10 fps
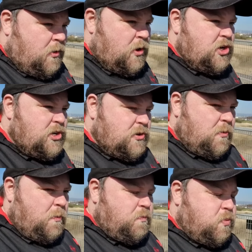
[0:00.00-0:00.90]
which is
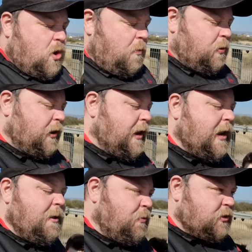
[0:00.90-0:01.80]

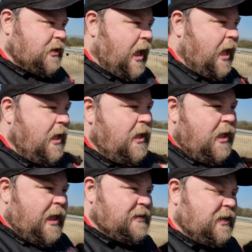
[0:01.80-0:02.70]
completely bizarre.
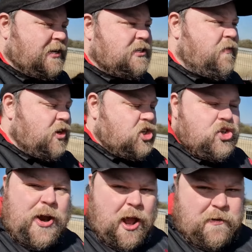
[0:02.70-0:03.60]
It's like something
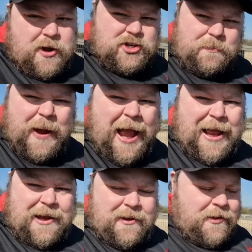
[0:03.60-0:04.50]
straight out of
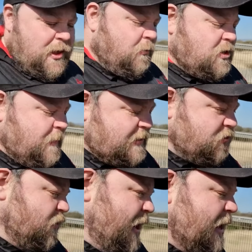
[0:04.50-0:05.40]
Japan, which makes
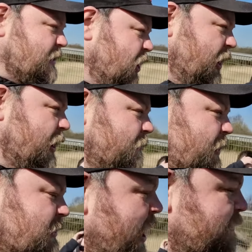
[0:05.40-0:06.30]
it really exciting.
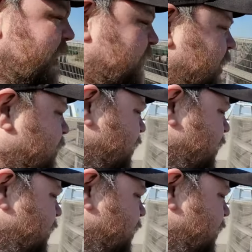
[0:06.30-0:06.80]
Because I've never,